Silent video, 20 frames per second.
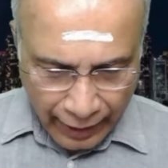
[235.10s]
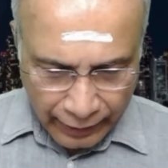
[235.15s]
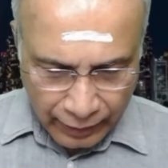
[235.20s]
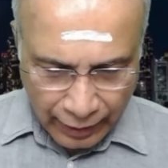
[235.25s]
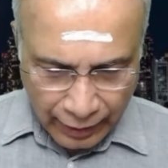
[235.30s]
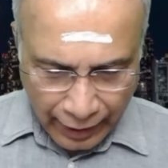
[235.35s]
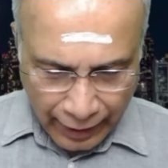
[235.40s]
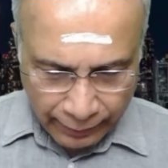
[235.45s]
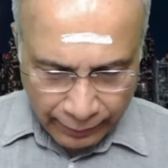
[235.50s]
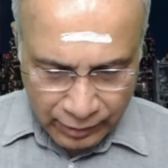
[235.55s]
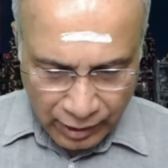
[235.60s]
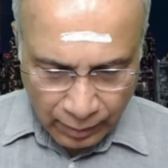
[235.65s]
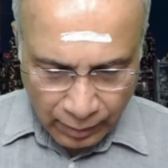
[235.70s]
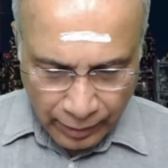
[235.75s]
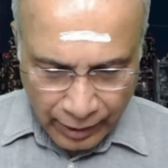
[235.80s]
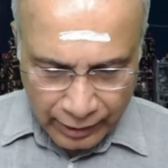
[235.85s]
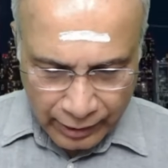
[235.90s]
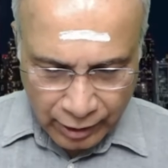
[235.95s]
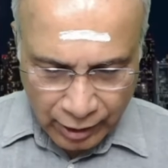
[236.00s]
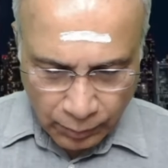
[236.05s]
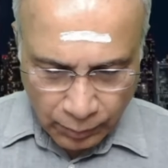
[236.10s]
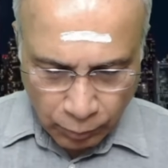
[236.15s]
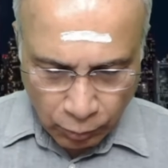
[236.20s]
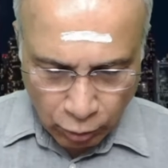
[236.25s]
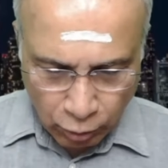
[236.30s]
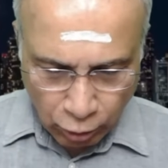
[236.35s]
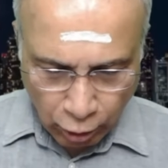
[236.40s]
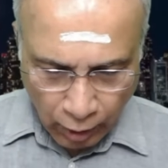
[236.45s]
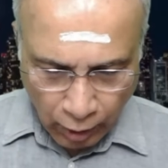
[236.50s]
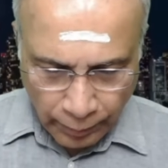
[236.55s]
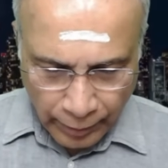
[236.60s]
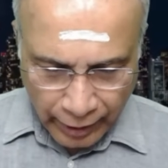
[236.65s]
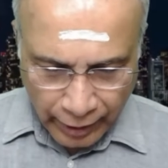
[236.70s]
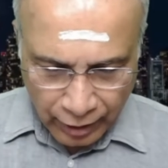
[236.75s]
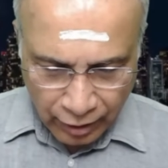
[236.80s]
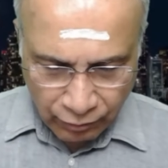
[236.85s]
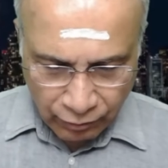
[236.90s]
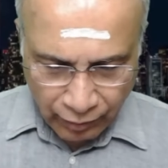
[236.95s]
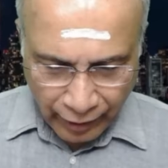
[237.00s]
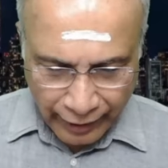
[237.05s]
at Ahmedabad Airport,
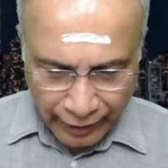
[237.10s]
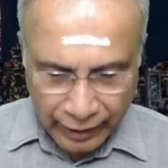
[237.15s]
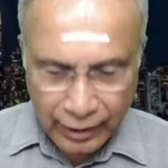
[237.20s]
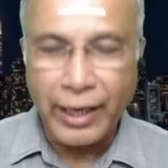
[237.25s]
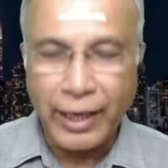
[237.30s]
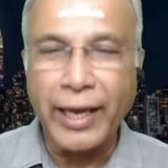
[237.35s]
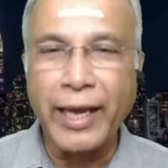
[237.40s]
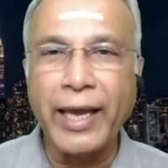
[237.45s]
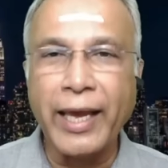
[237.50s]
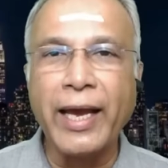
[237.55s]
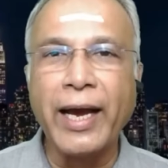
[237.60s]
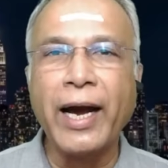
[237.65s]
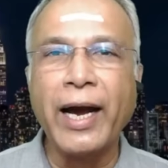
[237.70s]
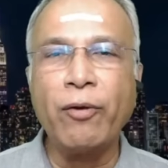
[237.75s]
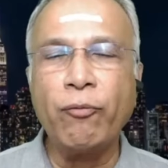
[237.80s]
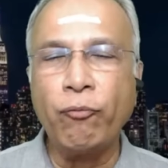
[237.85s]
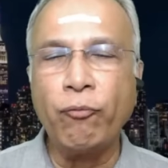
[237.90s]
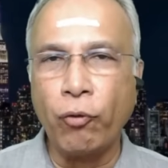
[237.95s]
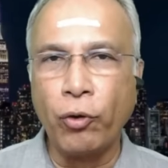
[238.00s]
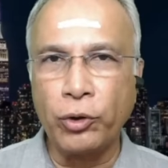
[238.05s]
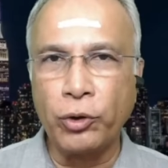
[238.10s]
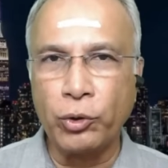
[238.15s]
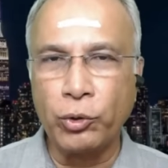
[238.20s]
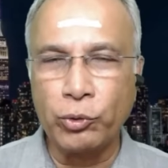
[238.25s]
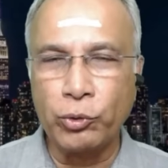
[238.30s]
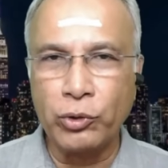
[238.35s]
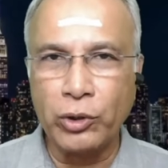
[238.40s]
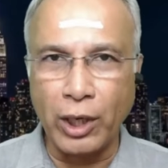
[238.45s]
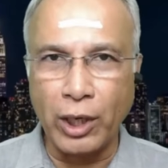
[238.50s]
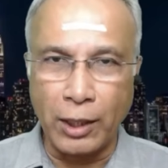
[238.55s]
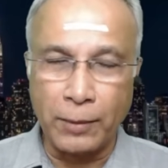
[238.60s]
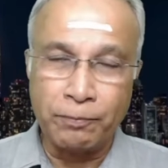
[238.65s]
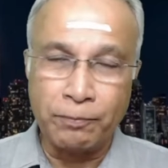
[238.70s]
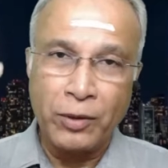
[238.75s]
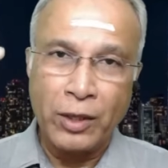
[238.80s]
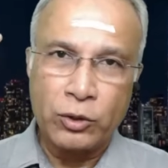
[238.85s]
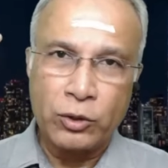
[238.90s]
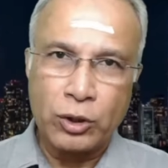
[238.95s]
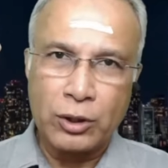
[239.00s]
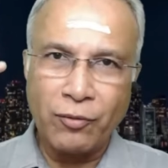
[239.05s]
operating flight AI423.
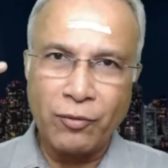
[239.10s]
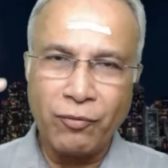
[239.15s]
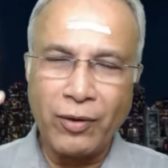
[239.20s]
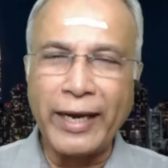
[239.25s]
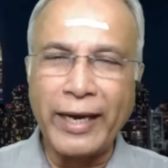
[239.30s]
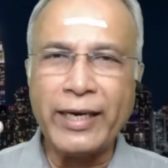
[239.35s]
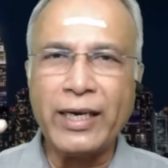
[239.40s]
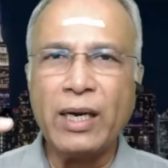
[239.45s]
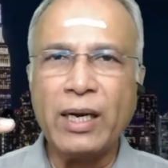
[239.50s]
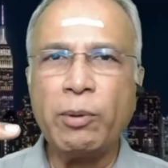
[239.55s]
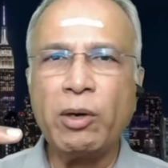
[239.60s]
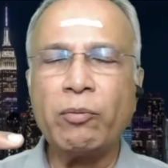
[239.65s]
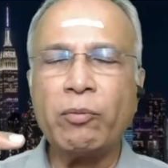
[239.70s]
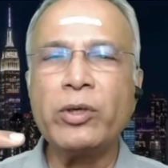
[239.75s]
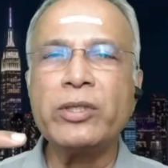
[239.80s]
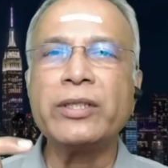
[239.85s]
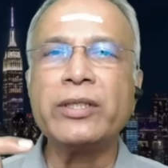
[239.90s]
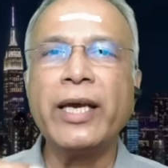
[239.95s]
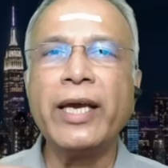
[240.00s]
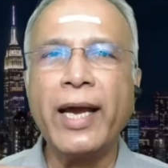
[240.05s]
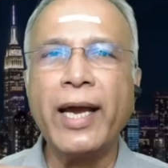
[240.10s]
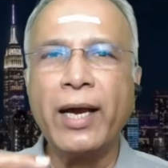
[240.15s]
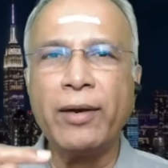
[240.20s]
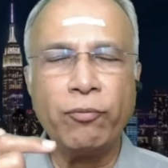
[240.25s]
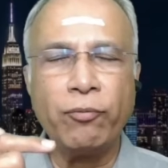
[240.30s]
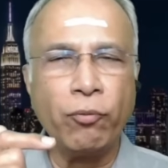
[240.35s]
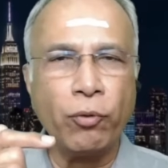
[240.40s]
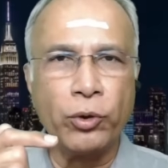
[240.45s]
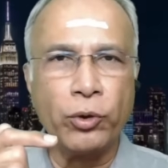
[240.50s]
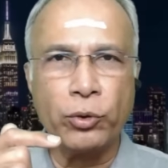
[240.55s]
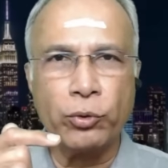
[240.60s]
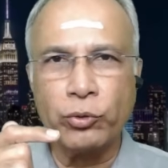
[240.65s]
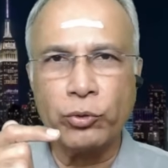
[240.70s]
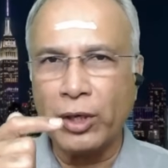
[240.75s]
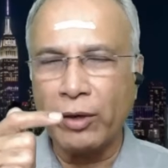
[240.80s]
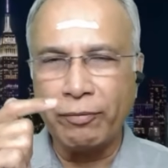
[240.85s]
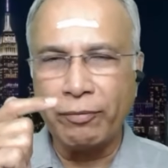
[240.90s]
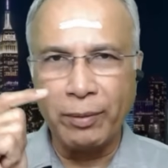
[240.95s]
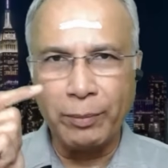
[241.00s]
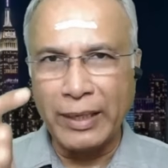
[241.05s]
So the flight number was AI423
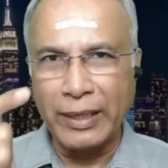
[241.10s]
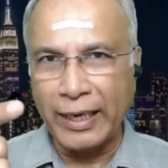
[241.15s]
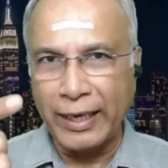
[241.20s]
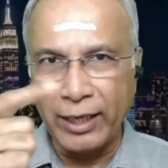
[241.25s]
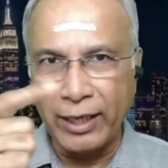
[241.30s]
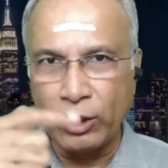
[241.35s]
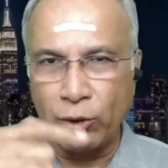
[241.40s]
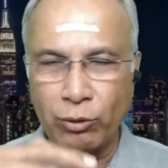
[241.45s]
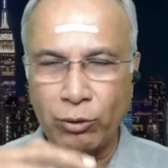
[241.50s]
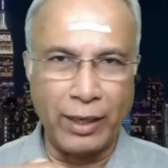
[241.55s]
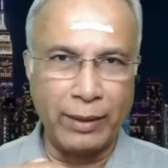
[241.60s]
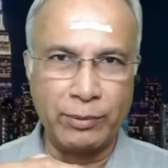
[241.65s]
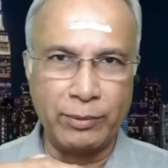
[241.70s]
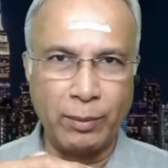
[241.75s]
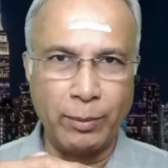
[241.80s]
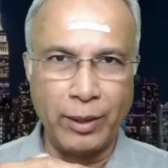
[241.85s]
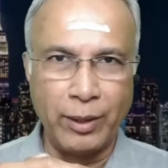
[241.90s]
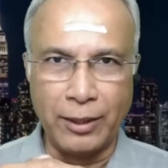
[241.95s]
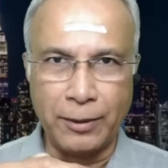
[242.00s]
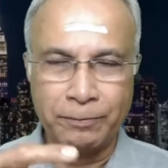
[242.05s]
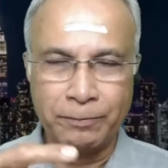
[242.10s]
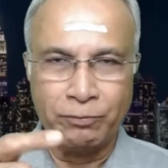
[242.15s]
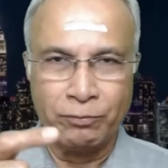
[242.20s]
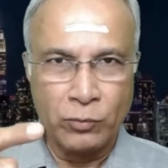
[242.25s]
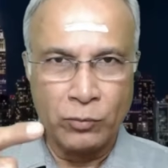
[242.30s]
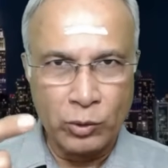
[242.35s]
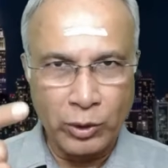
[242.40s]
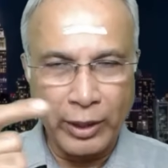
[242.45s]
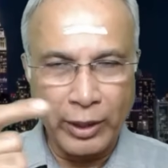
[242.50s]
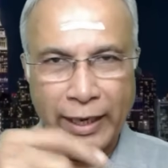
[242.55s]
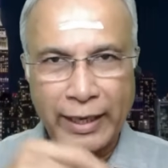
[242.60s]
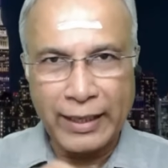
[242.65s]
from Delhi to Ahmedabad. So